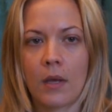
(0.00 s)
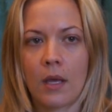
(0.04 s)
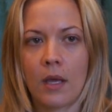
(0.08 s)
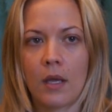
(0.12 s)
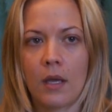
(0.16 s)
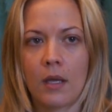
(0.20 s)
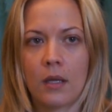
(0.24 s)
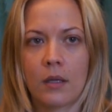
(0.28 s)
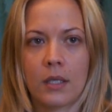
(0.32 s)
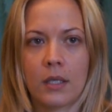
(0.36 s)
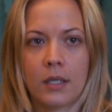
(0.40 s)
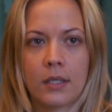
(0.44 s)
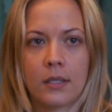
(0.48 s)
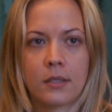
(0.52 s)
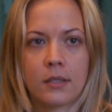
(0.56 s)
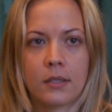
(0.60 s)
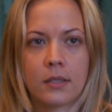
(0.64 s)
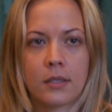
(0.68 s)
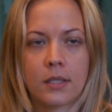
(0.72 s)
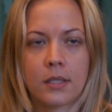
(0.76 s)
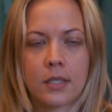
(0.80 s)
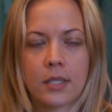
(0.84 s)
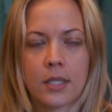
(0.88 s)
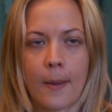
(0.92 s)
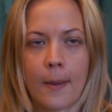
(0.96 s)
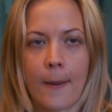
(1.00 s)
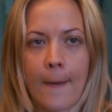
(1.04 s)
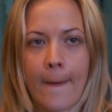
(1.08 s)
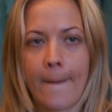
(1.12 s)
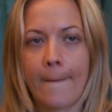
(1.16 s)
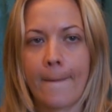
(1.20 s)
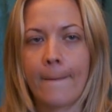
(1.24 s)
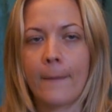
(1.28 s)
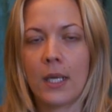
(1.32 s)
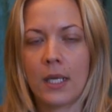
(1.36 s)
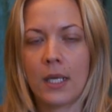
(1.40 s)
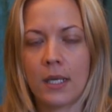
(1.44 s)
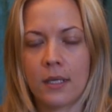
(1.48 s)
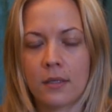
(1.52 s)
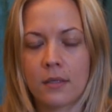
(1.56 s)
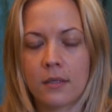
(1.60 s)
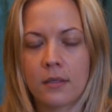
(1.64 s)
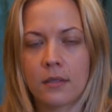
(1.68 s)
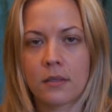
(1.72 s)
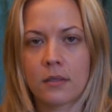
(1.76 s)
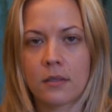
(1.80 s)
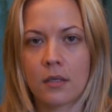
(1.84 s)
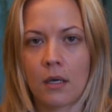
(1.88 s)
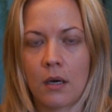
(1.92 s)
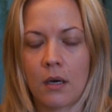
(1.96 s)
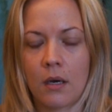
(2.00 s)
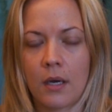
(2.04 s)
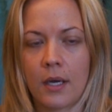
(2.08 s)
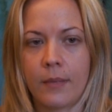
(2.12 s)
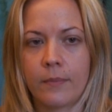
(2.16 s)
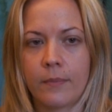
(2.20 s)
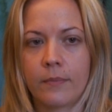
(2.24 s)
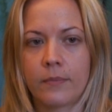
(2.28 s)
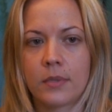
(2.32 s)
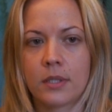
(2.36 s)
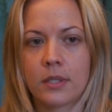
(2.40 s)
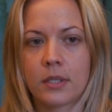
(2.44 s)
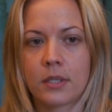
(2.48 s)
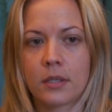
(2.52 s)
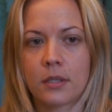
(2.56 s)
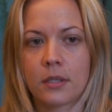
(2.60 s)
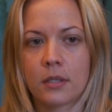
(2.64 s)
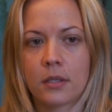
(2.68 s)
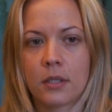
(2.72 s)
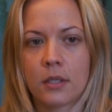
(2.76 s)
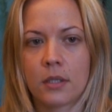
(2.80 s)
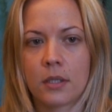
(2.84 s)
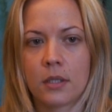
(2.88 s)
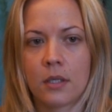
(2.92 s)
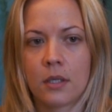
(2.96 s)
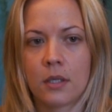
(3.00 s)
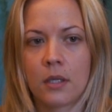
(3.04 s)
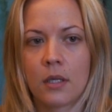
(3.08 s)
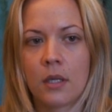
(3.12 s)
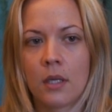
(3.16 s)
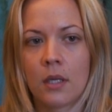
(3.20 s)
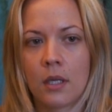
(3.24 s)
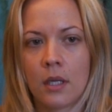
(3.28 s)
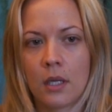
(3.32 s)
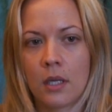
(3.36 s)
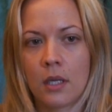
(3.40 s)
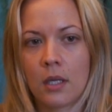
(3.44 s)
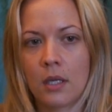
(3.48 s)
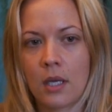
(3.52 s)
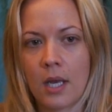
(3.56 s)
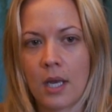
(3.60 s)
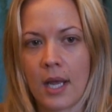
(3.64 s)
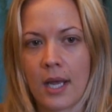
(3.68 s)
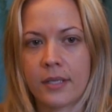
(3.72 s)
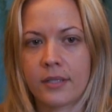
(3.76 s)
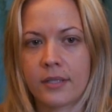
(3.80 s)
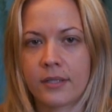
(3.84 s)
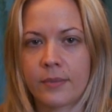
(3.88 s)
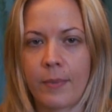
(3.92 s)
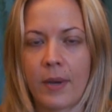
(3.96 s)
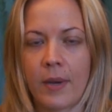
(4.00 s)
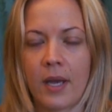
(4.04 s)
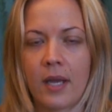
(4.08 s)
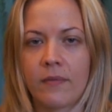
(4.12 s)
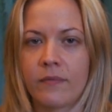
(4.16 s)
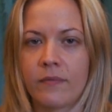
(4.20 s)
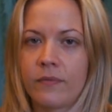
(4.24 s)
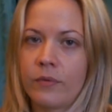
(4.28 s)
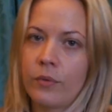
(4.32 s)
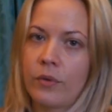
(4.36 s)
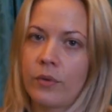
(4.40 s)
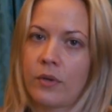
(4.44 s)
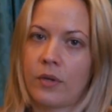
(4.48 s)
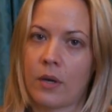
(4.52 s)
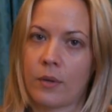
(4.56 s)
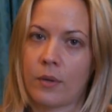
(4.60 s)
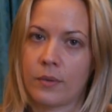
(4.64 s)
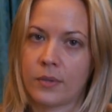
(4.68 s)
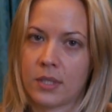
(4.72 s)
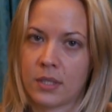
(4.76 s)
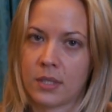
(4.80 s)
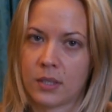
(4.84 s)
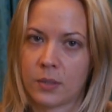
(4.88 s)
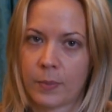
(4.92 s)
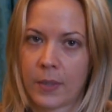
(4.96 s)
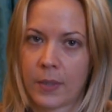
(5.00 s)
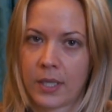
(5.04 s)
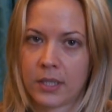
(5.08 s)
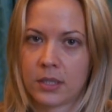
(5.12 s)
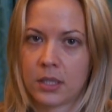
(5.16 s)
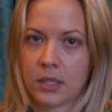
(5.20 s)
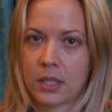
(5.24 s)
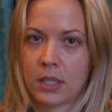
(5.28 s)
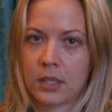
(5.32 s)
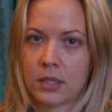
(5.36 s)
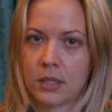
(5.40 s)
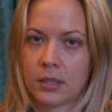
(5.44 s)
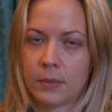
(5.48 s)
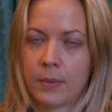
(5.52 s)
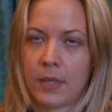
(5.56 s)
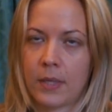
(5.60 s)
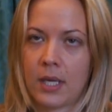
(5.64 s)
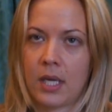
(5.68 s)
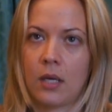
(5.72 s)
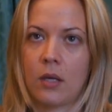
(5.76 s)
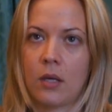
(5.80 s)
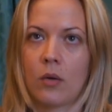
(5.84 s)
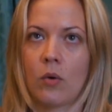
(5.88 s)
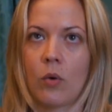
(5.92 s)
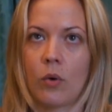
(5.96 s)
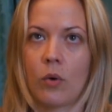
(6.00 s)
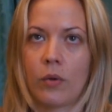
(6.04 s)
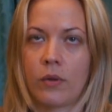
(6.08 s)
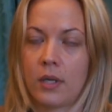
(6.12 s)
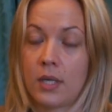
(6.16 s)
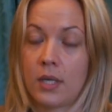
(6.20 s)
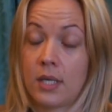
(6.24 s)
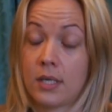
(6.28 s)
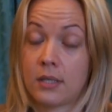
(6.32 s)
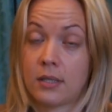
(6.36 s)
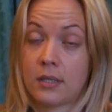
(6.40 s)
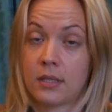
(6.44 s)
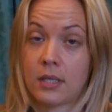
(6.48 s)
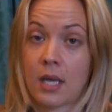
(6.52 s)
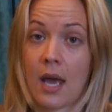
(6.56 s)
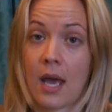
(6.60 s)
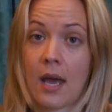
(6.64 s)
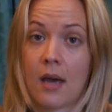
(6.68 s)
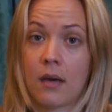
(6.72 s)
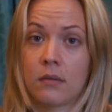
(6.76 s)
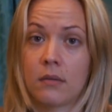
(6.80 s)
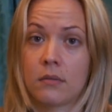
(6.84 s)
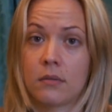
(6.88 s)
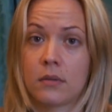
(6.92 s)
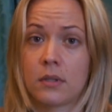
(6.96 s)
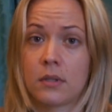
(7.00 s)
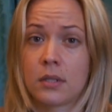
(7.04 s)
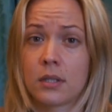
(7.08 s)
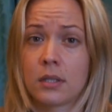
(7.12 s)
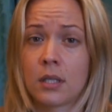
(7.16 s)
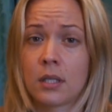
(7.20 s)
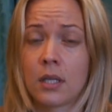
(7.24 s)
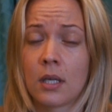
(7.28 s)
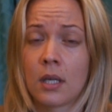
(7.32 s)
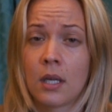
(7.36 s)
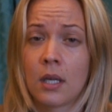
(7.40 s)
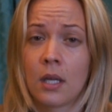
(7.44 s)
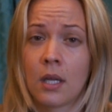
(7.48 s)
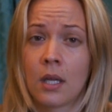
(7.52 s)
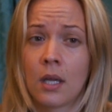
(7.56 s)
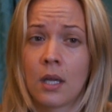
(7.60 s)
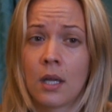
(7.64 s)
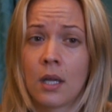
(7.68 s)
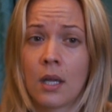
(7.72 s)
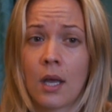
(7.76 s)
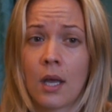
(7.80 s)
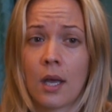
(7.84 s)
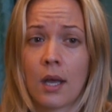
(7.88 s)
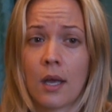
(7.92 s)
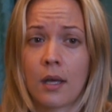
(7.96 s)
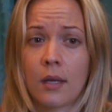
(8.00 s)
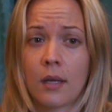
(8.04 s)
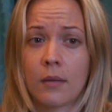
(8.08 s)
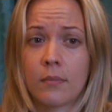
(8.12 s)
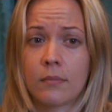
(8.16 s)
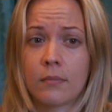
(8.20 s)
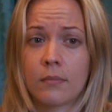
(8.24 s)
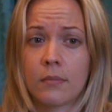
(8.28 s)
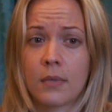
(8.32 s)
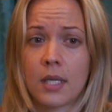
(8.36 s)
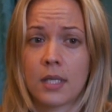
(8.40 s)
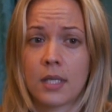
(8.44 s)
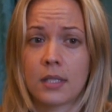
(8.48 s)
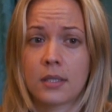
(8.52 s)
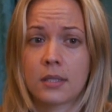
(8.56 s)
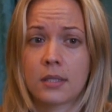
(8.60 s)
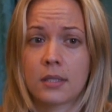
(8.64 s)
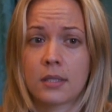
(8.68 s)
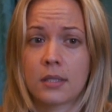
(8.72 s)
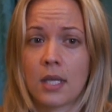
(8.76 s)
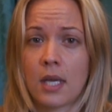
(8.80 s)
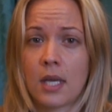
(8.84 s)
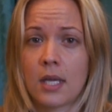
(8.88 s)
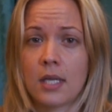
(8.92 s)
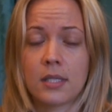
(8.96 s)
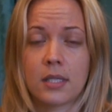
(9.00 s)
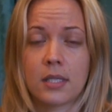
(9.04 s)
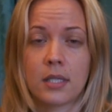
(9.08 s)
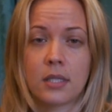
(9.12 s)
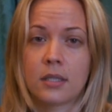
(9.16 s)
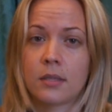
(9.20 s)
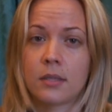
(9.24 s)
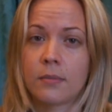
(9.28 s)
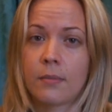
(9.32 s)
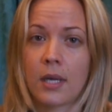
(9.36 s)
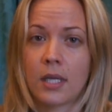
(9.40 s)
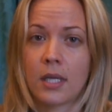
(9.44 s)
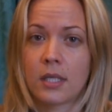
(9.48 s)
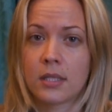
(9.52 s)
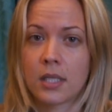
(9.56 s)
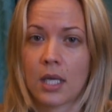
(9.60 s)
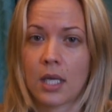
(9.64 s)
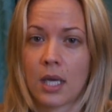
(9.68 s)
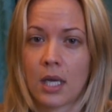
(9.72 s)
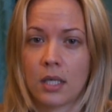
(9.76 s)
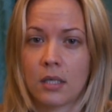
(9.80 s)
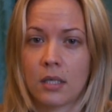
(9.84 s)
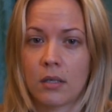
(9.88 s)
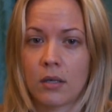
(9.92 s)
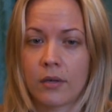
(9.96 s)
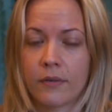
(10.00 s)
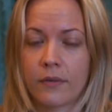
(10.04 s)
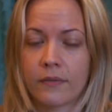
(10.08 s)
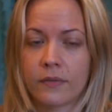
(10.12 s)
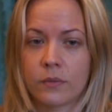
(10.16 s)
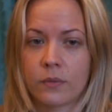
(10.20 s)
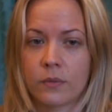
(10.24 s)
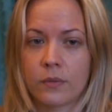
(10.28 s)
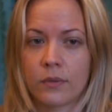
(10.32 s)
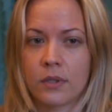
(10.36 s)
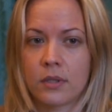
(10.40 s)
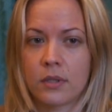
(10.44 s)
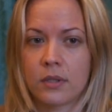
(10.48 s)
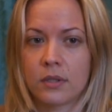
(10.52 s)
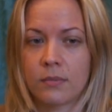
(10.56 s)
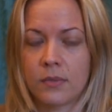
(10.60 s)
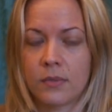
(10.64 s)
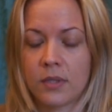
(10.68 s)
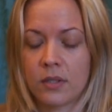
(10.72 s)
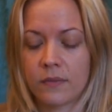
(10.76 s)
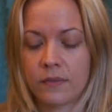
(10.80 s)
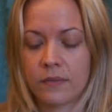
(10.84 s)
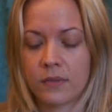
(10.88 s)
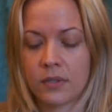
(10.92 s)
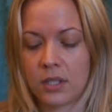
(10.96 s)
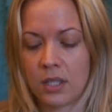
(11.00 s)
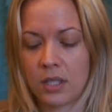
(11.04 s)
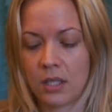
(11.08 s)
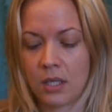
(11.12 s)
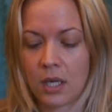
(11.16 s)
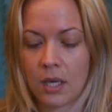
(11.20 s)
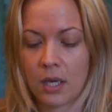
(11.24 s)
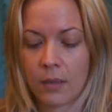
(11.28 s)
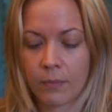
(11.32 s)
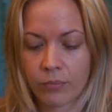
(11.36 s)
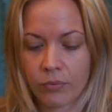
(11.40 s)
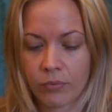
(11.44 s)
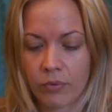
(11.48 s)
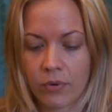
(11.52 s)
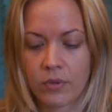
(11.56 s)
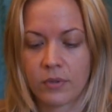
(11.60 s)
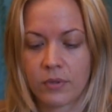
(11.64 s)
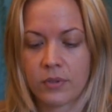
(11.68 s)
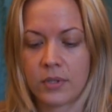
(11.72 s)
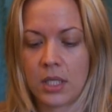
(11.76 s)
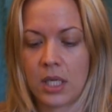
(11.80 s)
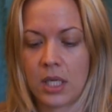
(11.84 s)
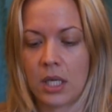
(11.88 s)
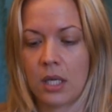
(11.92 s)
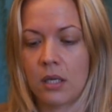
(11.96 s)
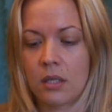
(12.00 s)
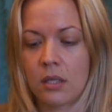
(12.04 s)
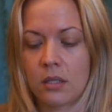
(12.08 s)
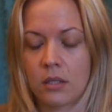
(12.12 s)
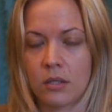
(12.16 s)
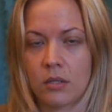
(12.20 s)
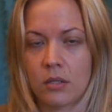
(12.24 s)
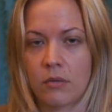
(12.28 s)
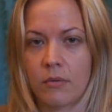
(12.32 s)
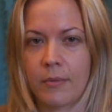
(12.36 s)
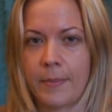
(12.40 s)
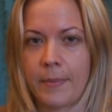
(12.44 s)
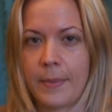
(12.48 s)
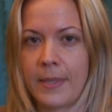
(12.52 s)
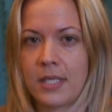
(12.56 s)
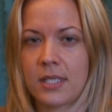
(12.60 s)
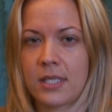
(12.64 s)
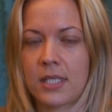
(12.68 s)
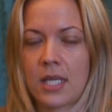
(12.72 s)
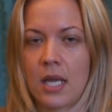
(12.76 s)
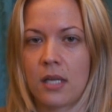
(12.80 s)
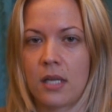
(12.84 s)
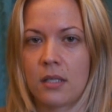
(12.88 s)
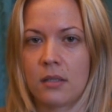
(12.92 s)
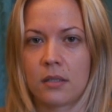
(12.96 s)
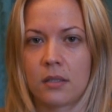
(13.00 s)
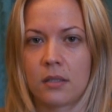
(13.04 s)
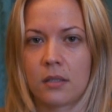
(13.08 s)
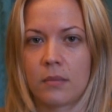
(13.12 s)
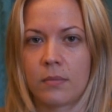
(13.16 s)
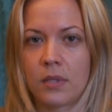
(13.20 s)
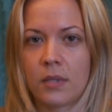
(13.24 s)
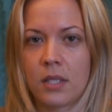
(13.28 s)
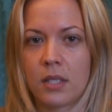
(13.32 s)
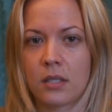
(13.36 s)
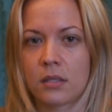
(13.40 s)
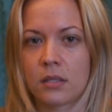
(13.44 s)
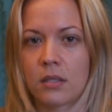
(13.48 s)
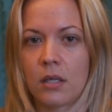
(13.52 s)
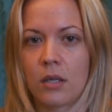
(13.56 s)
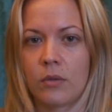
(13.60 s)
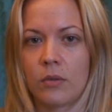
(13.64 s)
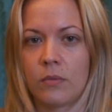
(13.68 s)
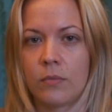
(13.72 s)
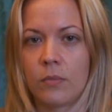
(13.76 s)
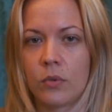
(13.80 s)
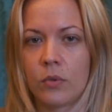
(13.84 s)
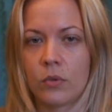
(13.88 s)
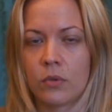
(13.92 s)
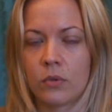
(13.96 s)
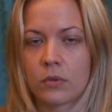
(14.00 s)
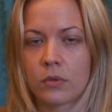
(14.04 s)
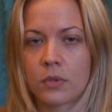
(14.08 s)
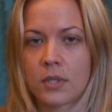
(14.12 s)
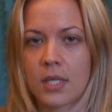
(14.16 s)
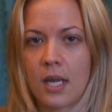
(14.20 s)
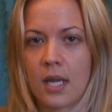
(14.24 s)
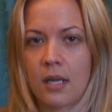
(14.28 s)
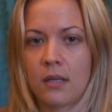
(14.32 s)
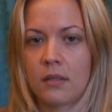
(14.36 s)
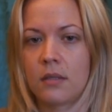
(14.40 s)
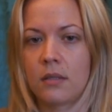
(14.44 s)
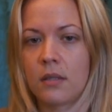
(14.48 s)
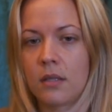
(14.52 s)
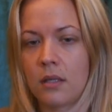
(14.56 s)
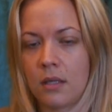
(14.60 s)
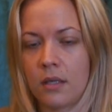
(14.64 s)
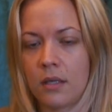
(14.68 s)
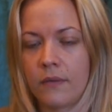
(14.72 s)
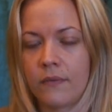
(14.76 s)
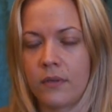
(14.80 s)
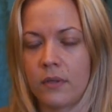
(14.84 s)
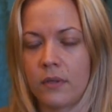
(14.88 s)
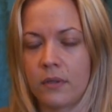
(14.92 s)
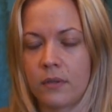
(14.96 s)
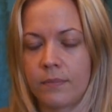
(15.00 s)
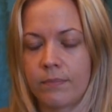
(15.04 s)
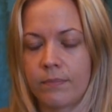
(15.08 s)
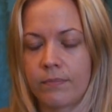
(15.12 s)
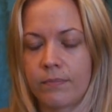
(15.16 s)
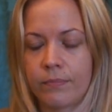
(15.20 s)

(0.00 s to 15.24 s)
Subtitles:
It is 1,000,000 times less painful than I was expecting it to be, or that it sounds. It's easy to maintain afterwards. I mean, obviously you get bruising and you're a bit tender, but it's no more tender than if you'd